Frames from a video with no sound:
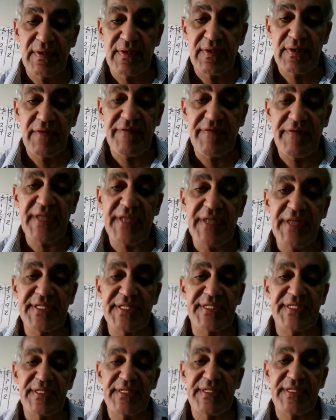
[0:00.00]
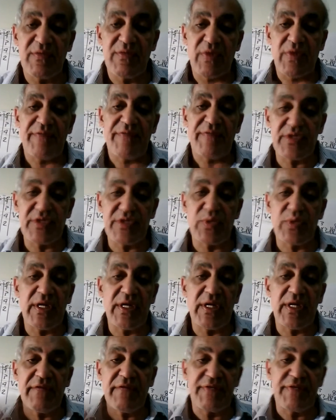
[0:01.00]
Phases: phase one,
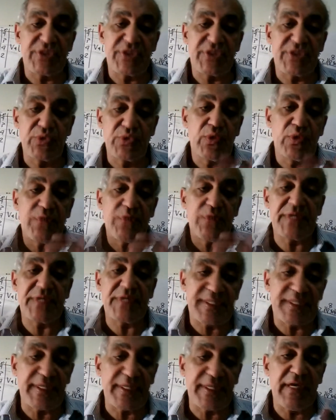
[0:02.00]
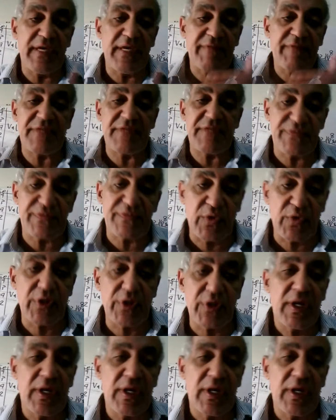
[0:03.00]
phase two, phase three, phase four,